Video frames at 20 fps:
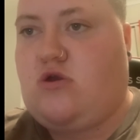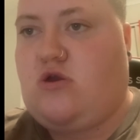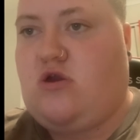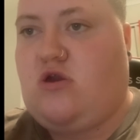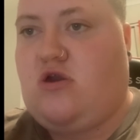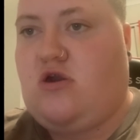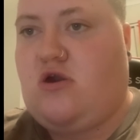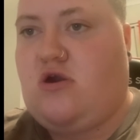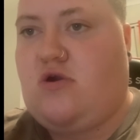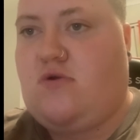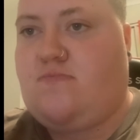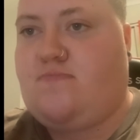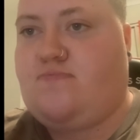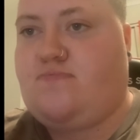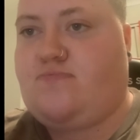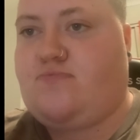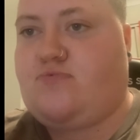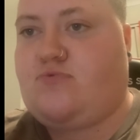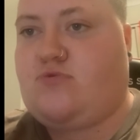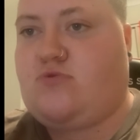Yeah,
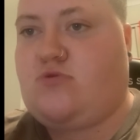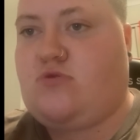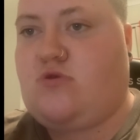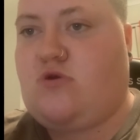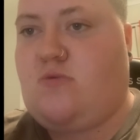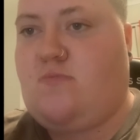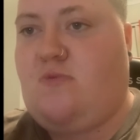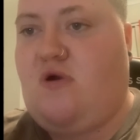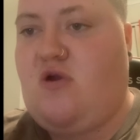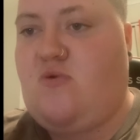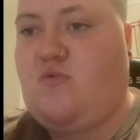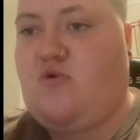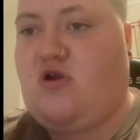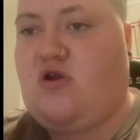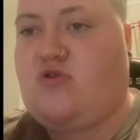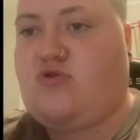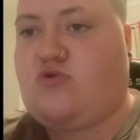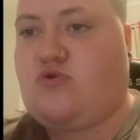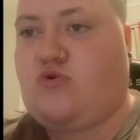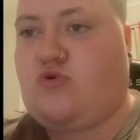I might
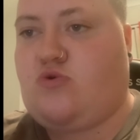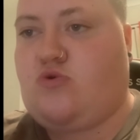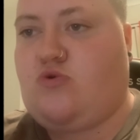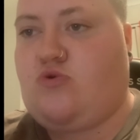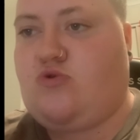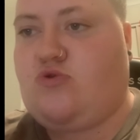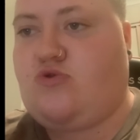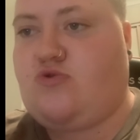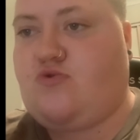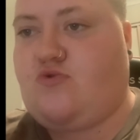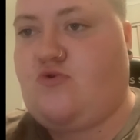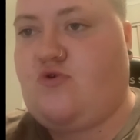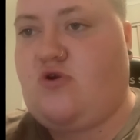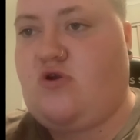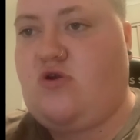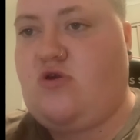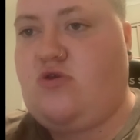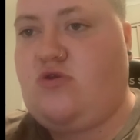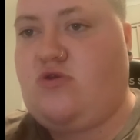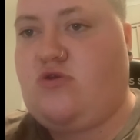read two
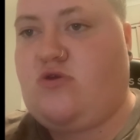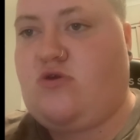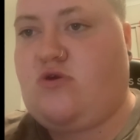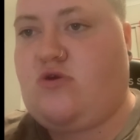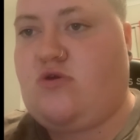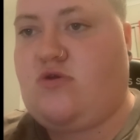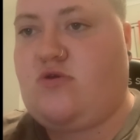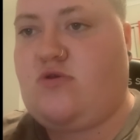stories.